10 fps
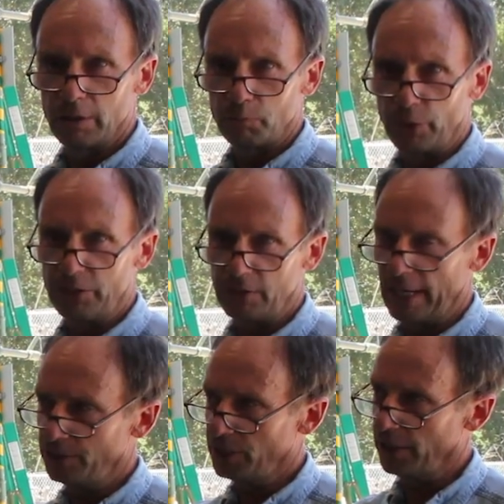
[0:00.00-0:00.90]

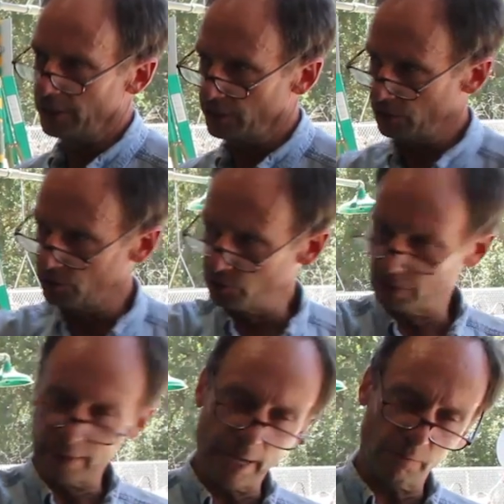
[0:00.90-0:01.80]
pre-stage here and just
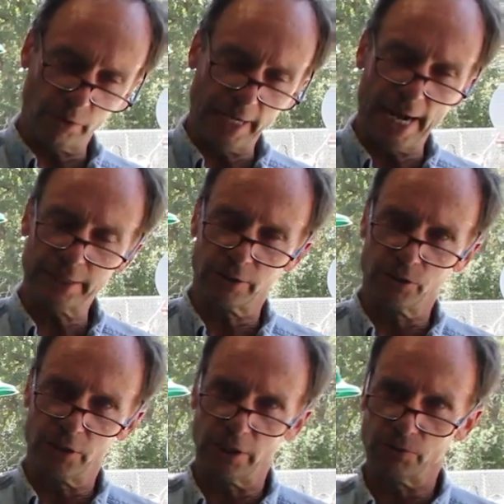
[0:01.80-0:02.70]
using that reactor
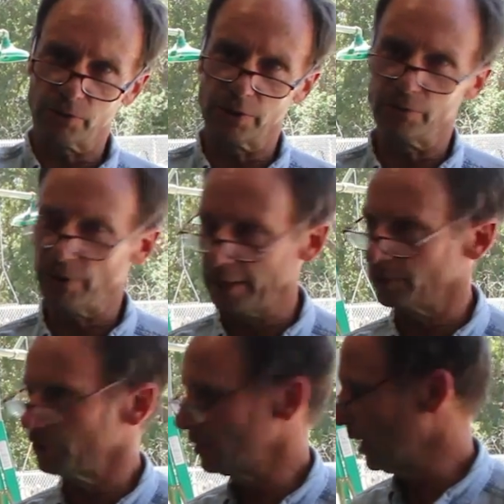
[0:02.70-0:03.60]
just for the final
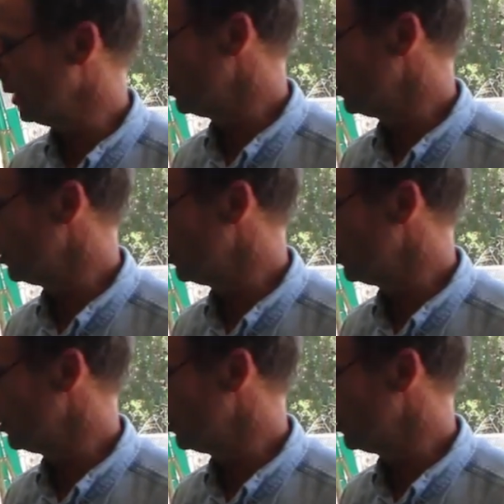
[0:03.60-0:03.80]
stage.